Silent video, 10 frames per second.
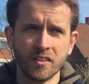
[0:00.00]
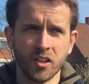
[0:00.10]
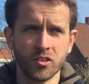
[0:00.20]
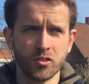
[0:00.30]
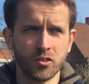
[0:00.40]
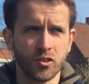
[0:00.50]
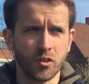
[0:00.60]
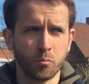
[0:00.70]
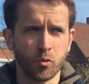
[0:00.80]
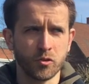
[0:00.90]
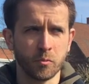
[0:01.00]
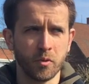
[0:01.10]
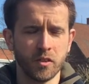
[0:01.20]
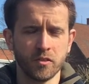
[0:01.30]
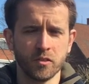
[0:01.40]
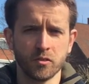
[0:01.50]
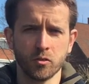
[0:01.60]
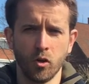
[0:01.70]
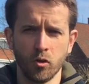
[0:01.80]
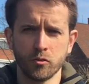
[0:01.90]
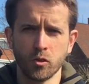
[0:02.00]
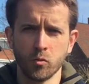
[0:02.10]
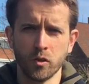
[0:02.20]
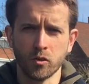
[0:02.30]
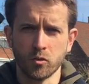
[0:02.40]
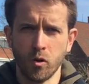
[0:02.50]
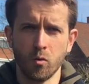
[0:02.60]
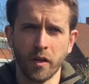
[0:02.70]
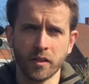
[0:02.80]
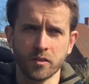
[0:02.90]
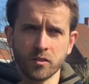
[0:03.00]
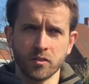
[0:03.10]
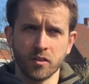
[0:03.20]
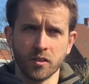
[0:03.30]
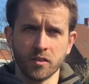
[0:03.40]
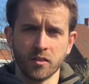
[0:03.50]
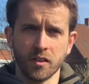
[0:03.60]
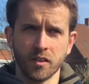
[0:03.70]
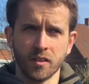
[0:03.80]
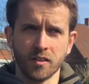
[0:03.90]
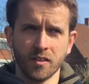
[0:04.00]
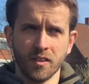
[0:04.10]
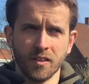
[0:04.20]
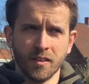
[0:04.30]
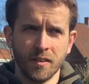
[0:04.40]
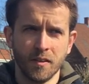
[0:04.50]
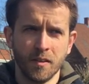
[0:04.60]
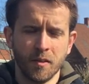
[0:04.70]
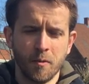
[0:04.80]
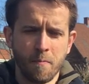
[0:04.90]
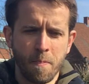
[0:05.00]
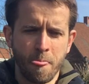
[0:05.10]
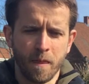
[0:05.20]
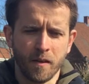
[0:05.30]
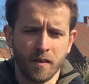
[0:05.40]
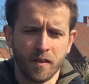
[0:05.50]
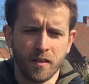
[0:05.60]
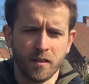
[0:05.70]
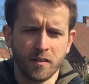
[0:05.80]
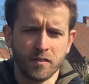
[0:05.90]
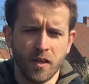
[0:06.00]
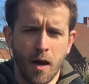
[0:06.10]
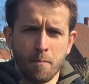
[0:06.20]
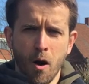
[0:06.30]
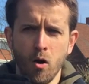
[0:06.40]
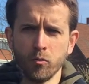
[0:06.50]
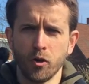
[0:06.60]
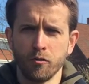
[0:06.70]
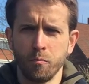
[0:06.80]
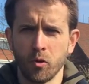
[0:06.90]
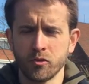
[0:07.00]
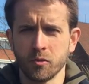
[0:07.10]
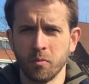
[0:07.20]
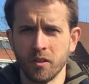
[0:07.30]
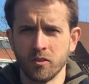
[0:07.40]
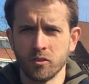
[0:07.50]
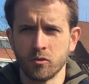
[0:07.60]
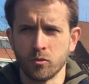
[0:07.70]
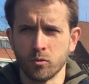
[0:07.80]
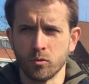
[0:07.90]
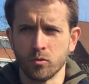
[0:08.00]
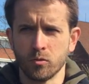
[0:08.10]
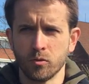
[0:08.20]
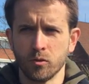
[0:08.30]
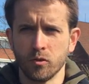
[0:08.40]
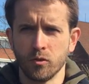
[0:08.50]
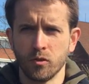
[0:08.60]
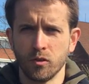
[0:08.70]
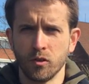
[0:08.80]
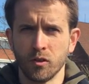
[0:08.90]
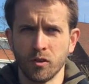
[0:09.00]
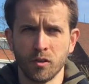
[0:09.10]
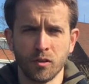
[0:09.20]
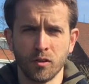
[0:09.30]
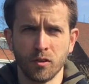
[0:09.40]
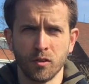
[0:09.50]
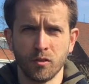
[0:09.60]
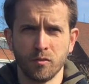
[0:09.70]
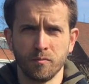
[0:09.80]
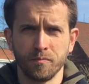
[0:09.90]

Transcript: then the possibilities also will grow, like the the uh, the amount of possibilities to uh,